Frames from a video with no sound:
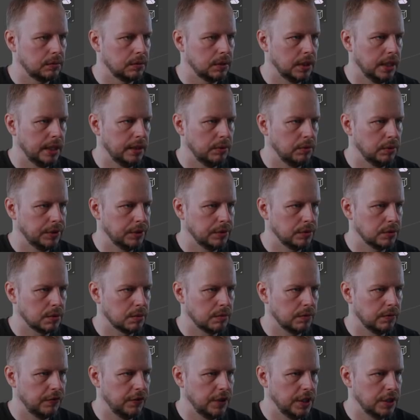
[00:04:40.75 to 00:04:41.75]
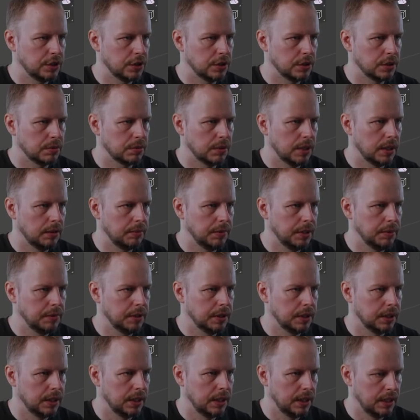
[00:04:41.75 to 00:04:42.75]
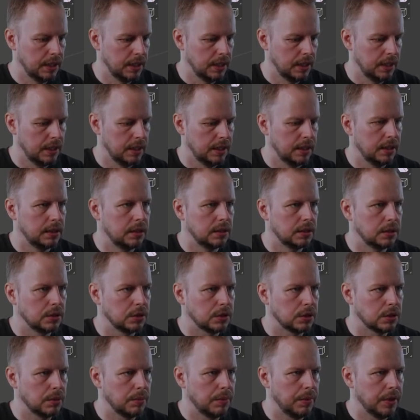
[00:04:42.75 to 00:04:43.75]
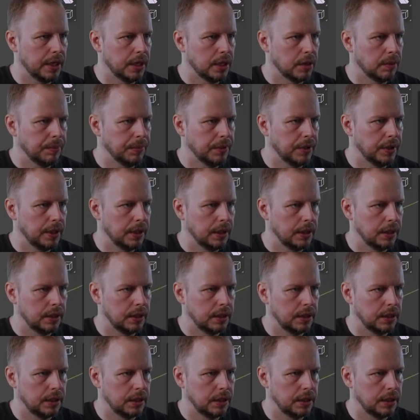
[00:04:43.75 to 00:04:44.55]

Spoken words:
Here we'll do some feature as well, maybe to break up the,